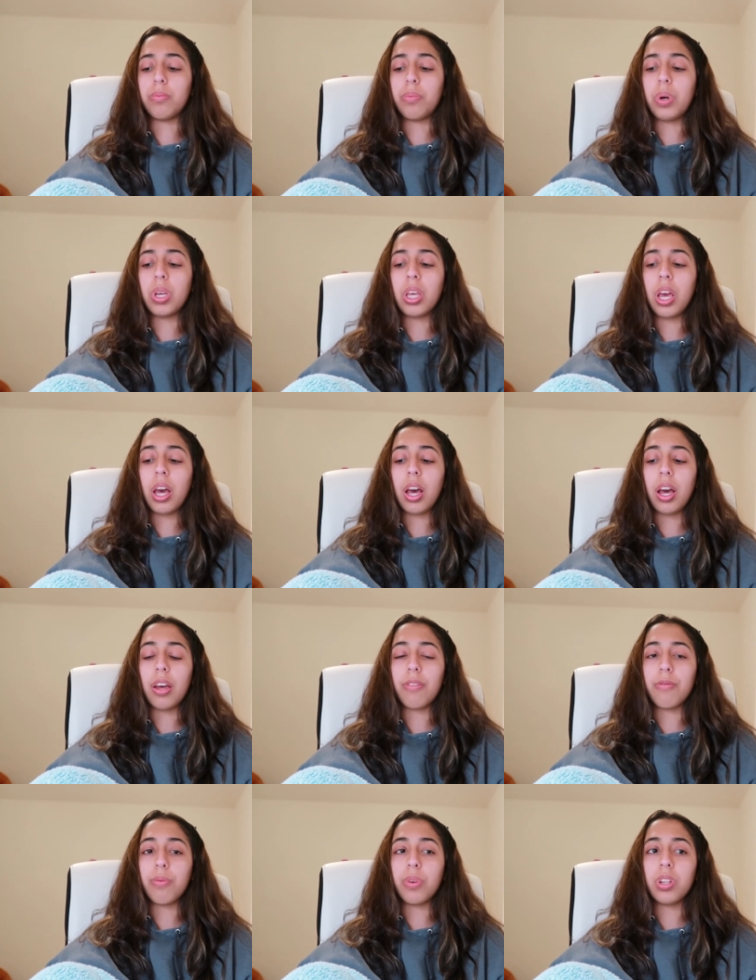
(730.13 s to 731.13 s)
But yeah,
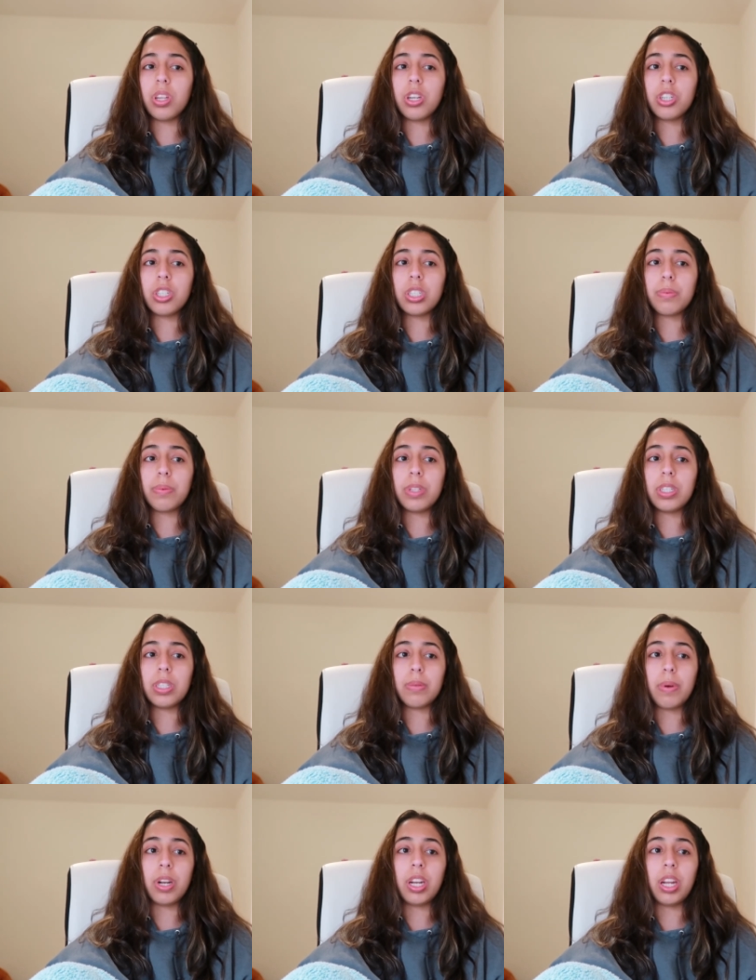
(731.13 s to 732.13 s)
I've really just been
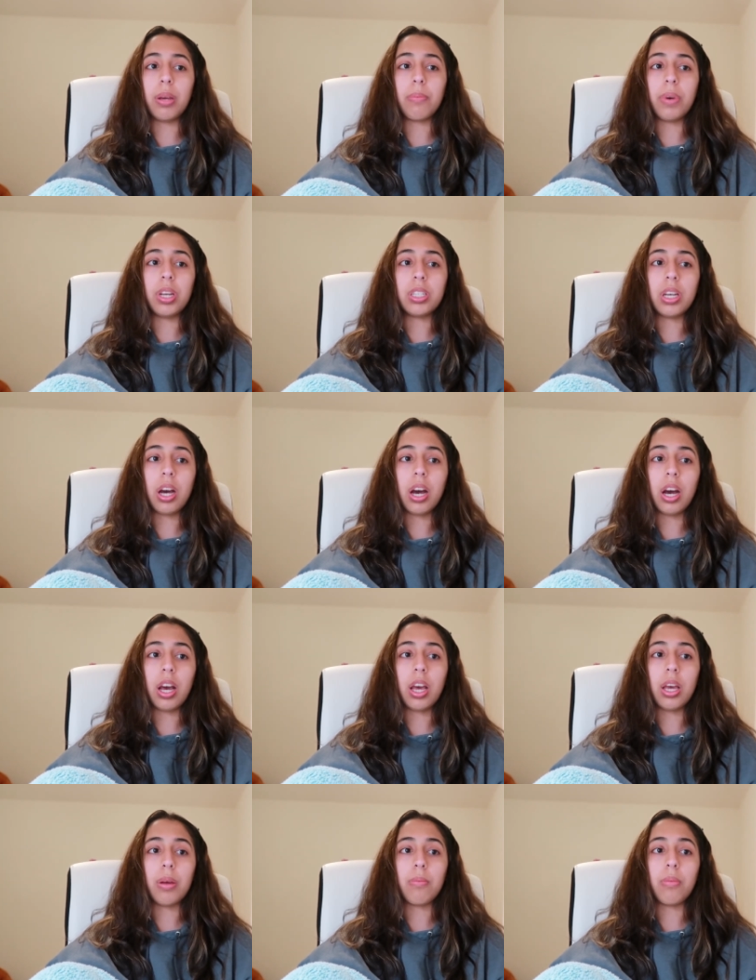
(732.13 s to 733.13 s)
spending my
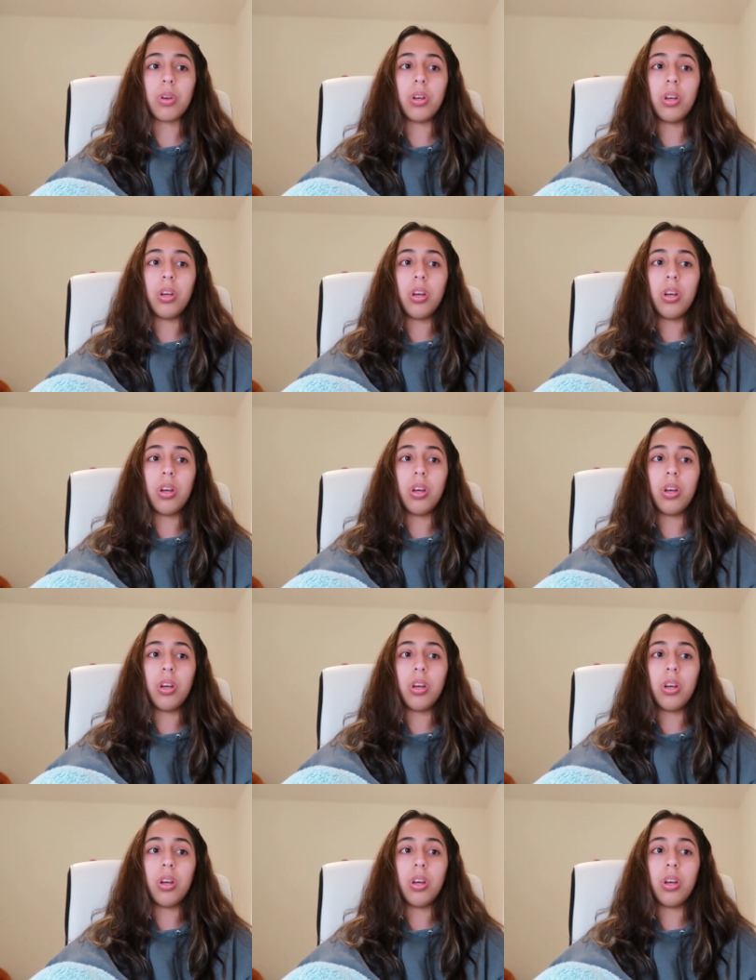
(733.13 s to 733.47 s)
time